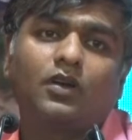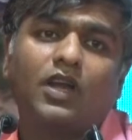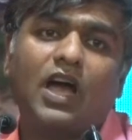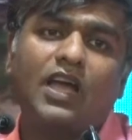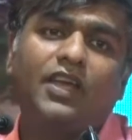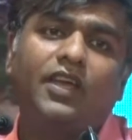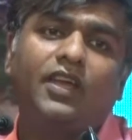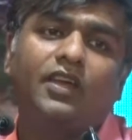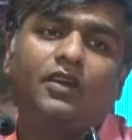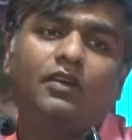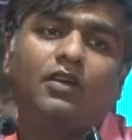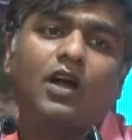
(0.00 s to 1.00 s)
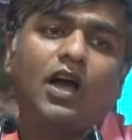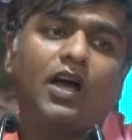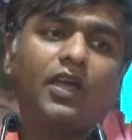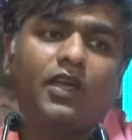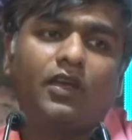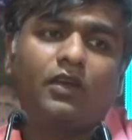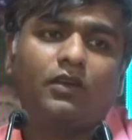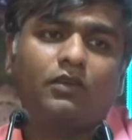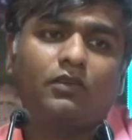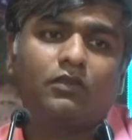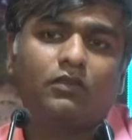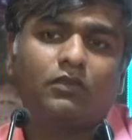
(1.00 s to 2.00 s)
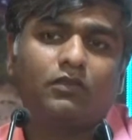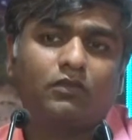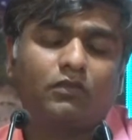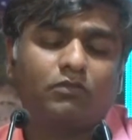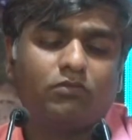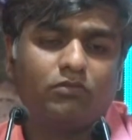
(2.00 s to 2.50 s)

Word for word: lie in high, uh,